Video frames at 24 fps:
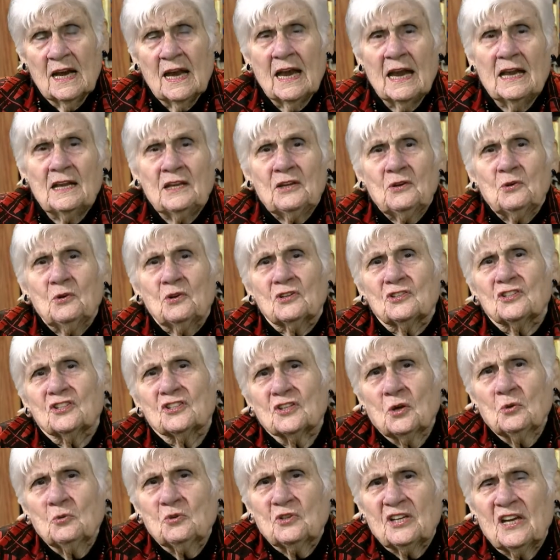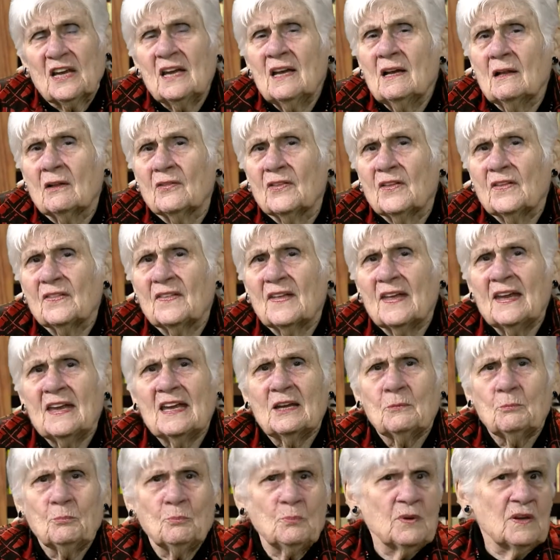and you could so tell that they
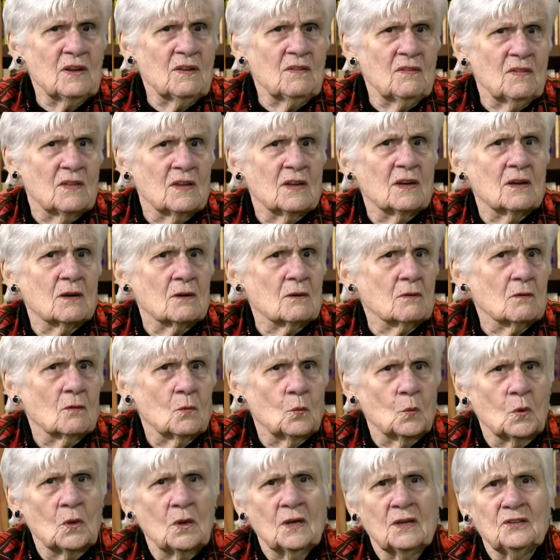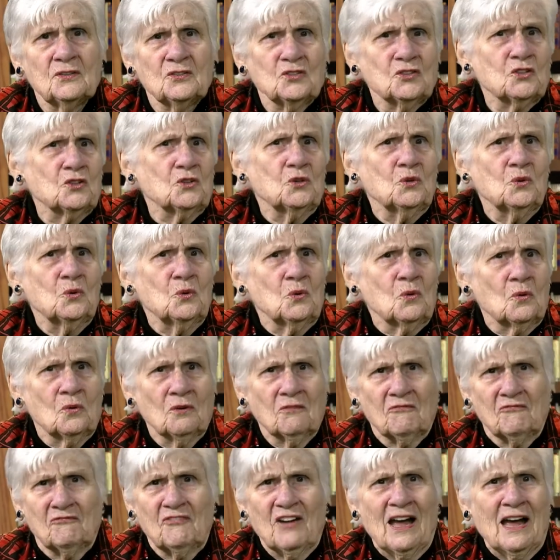had been there one, two, or
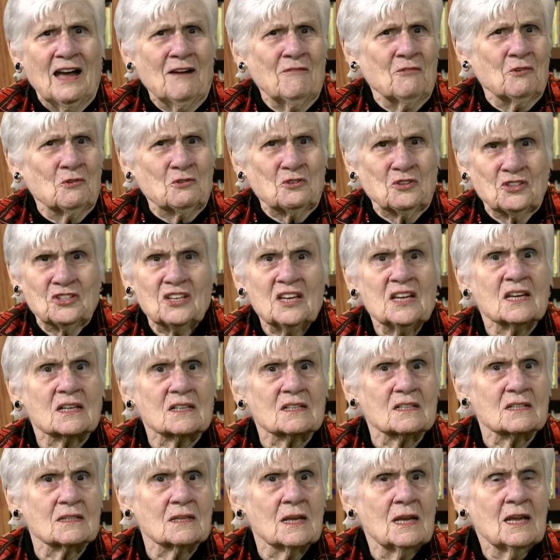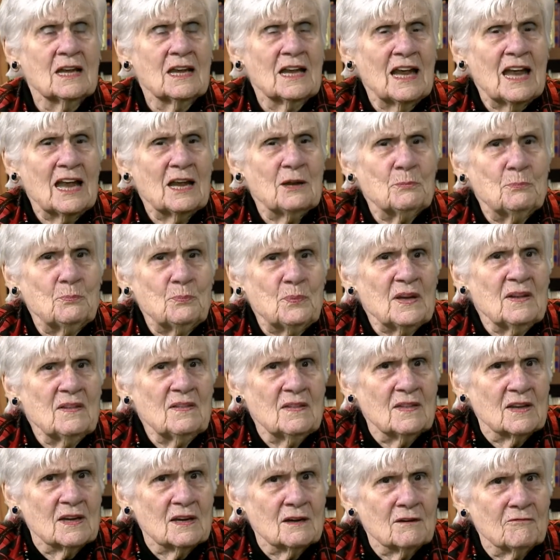five, or six had been
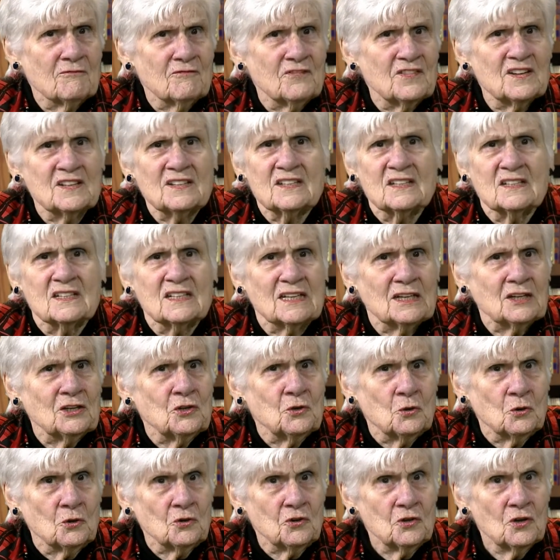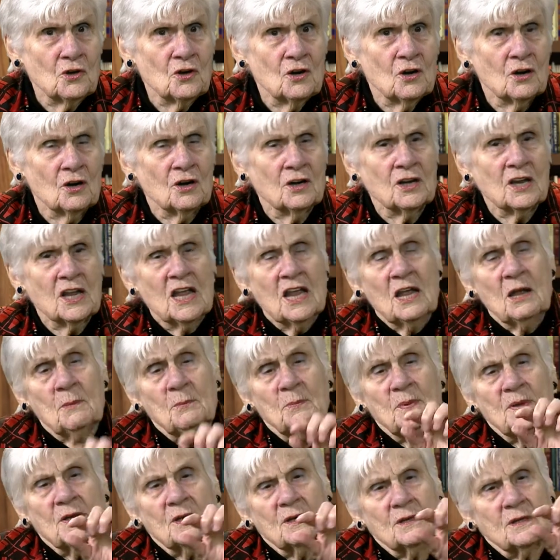there visiting your yard
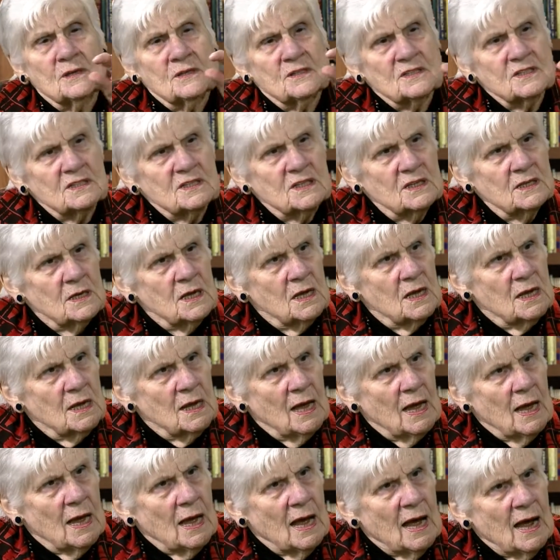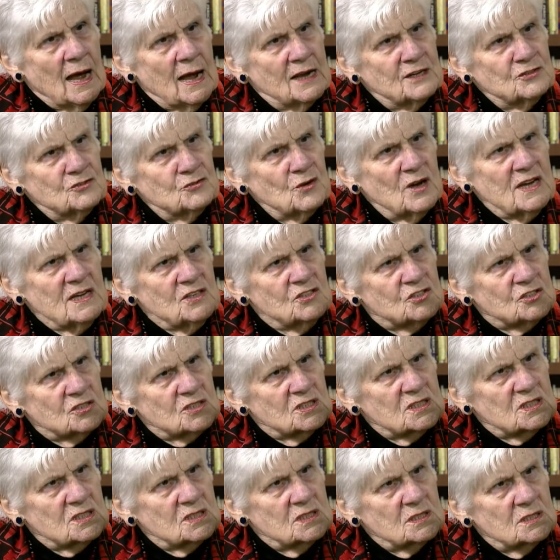because the
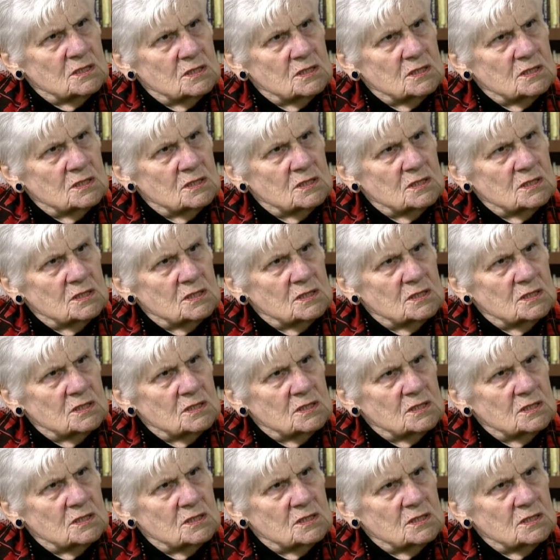hydrangeas